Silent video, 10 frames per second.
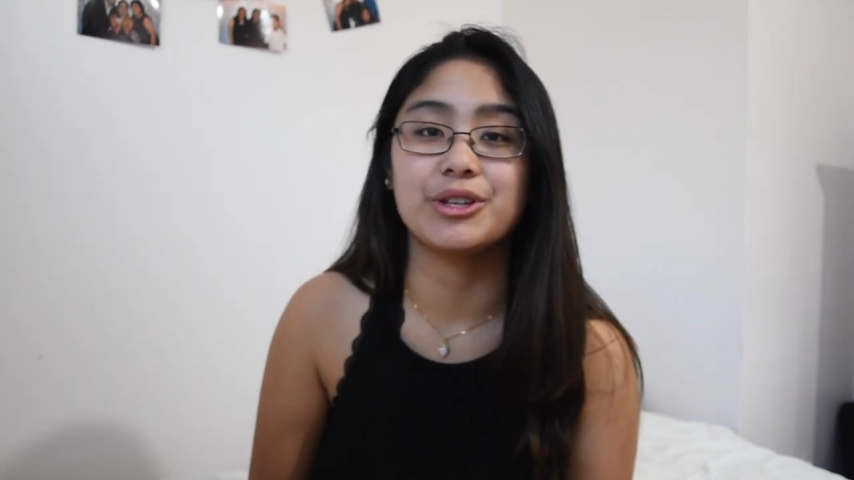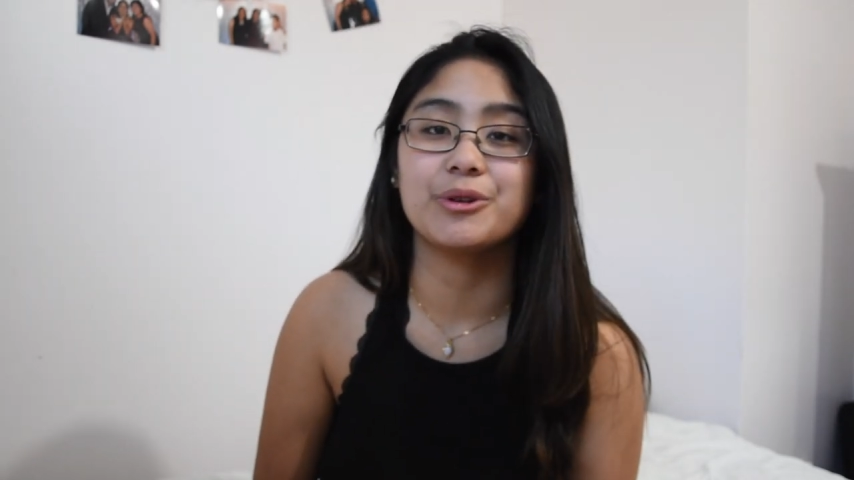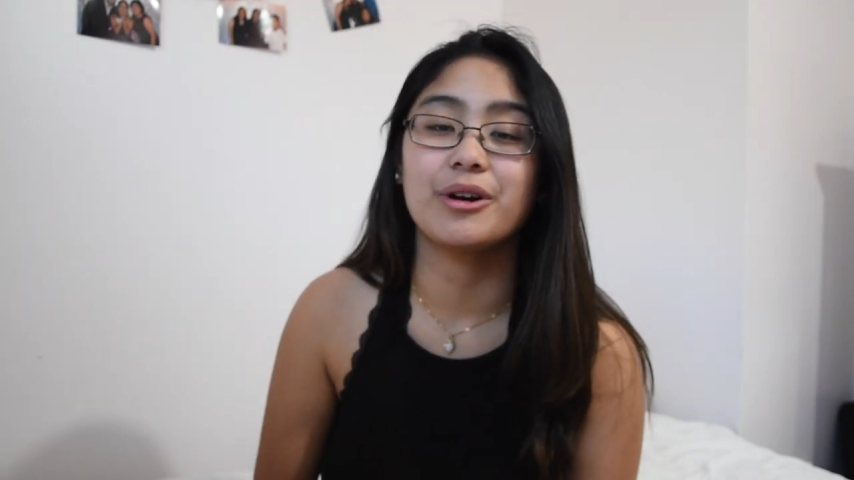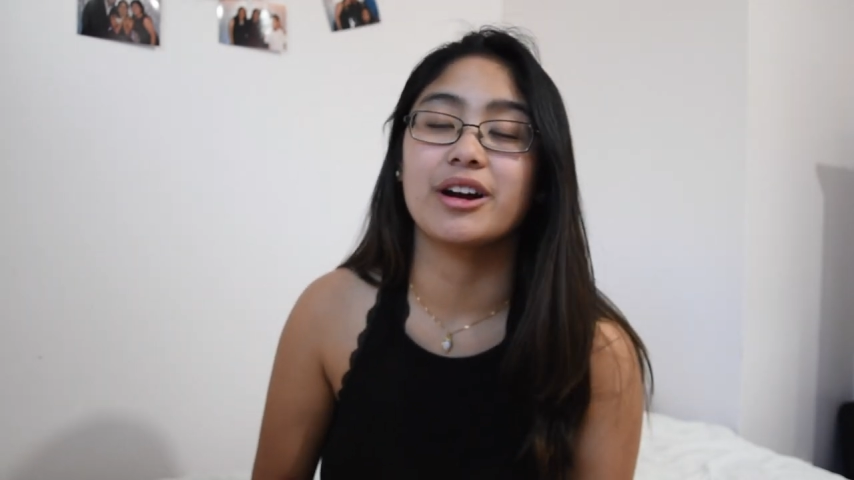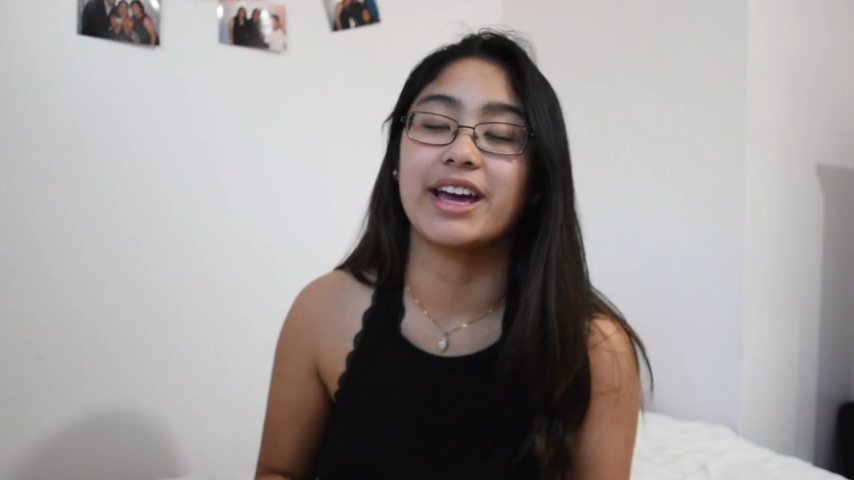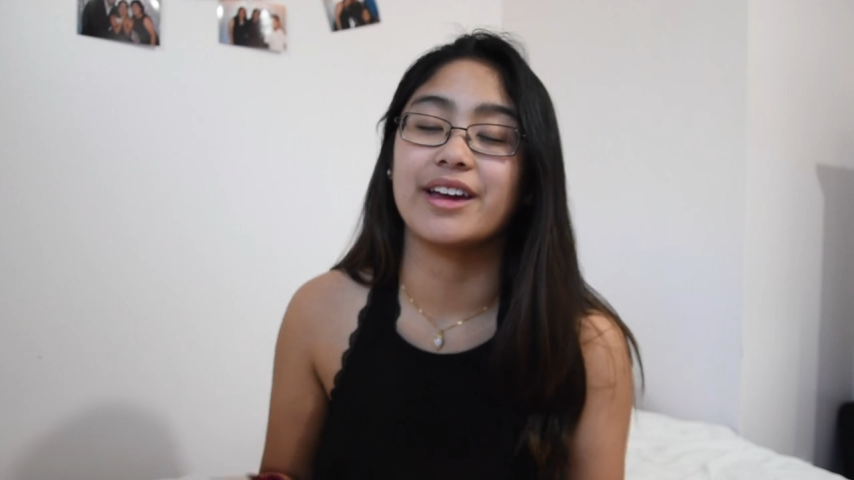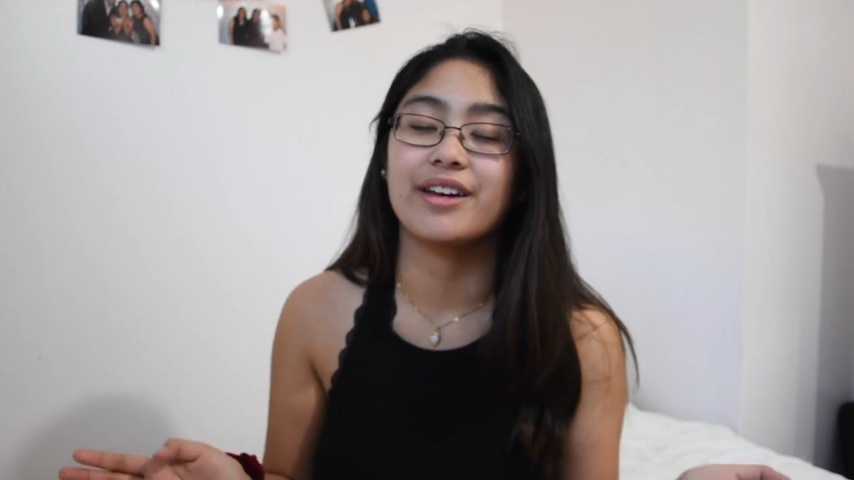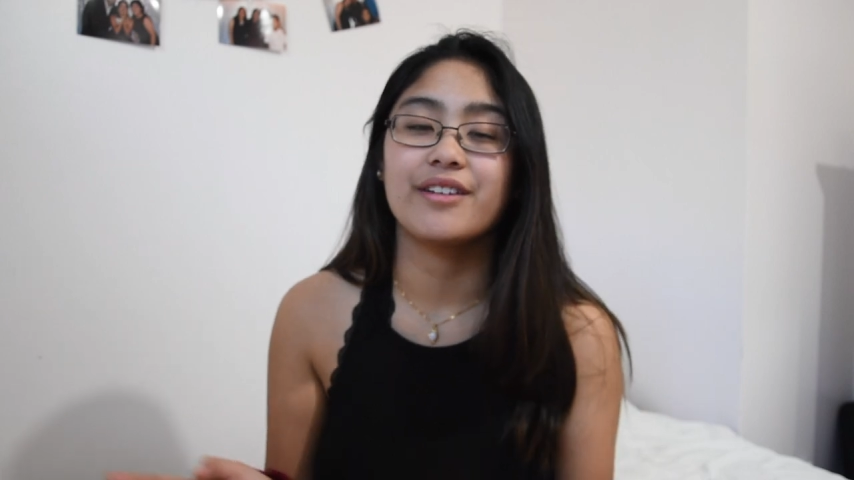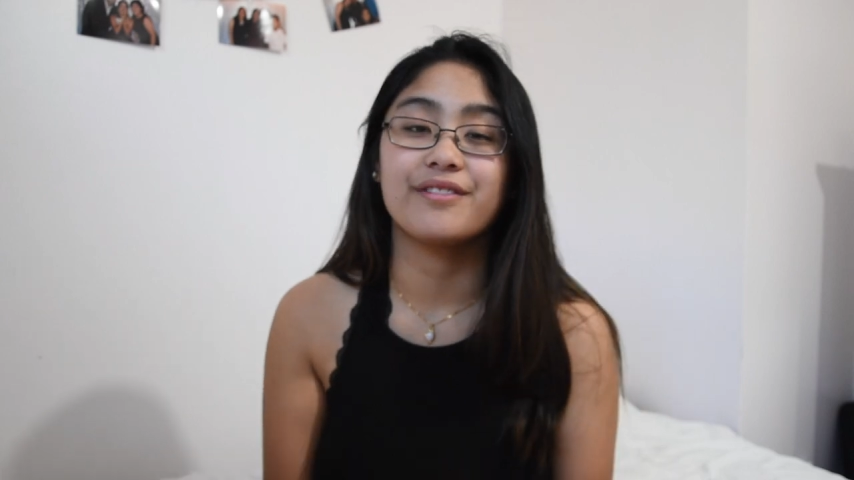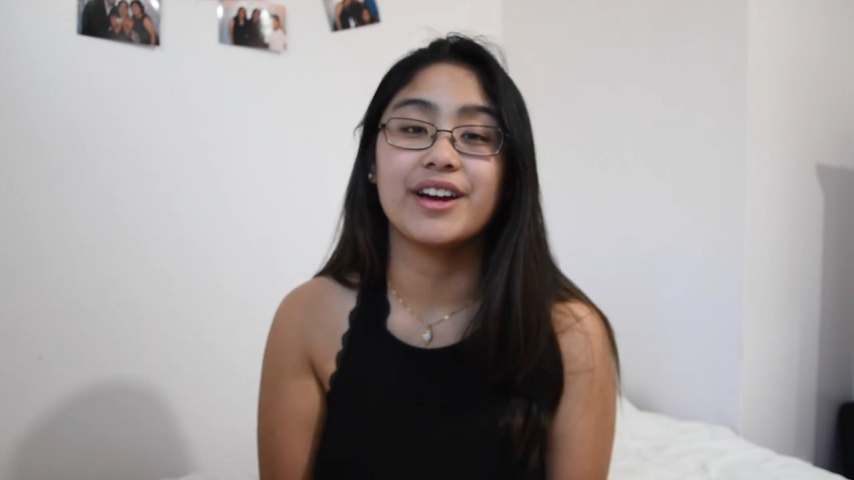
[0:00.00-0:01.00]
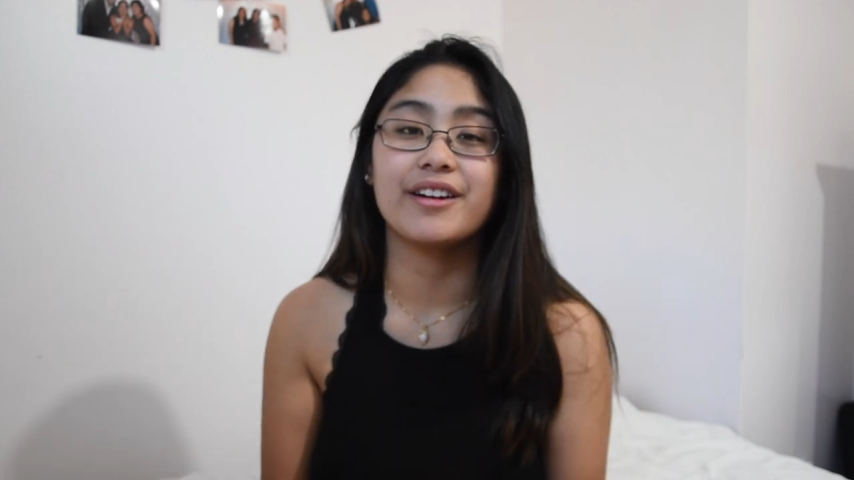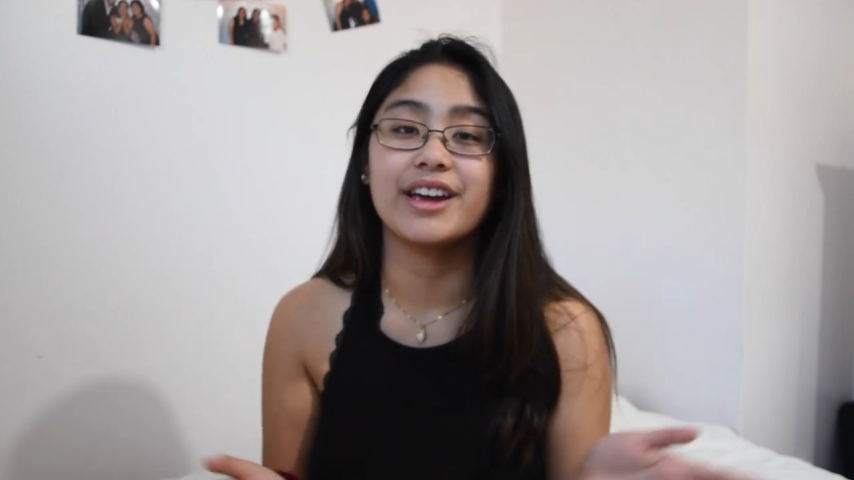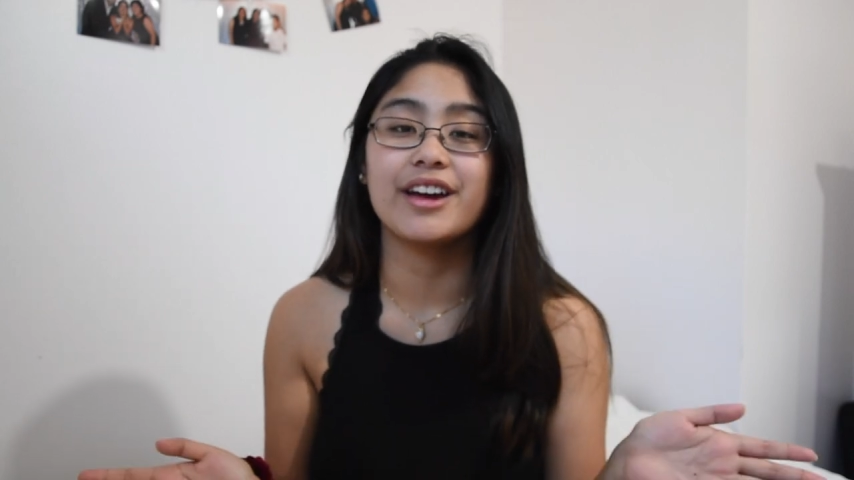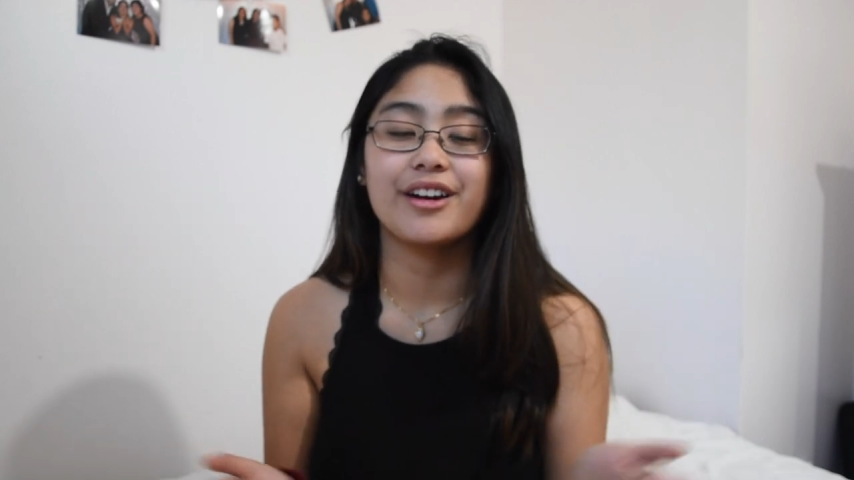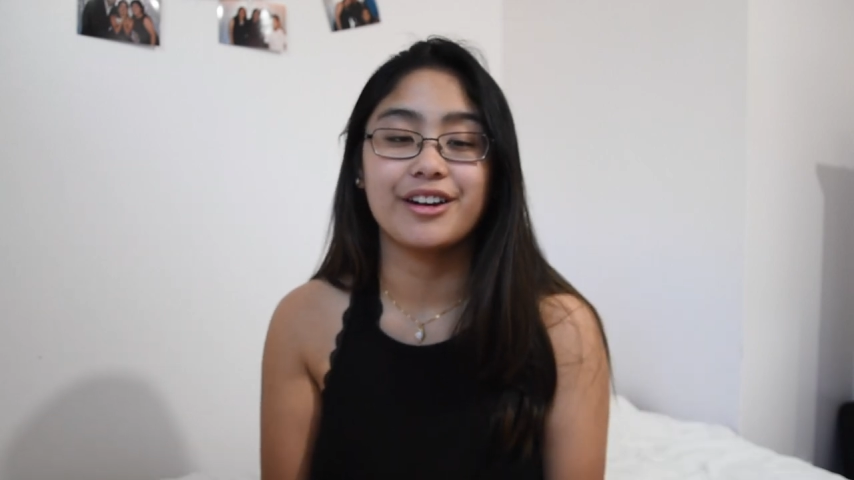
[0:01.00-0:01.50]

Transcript: you are a very